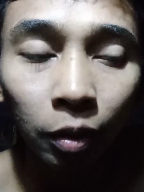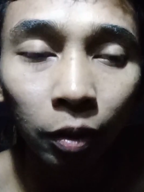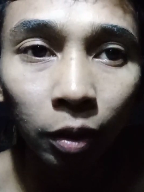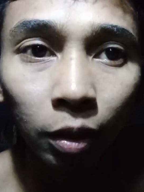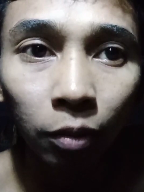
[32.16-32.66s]

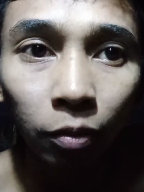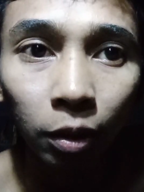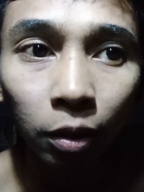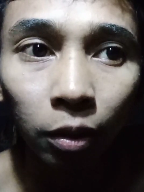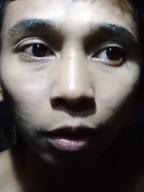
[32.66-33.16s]
she live
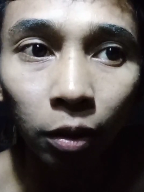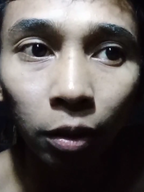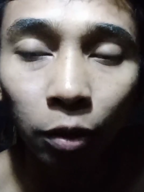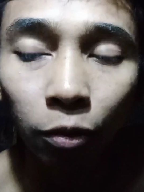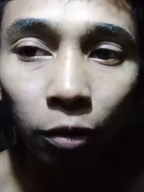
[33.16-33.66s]
in the
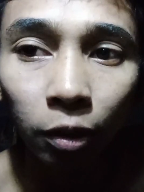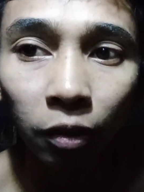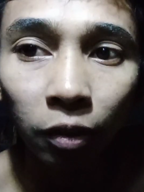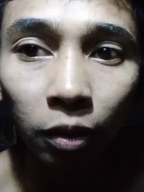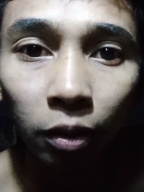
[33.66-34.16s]

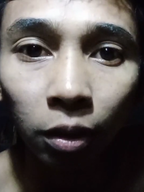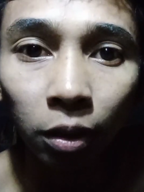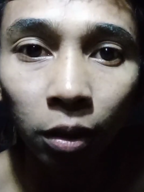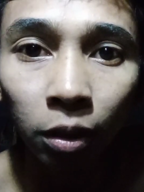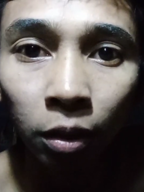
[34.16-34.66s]
different city.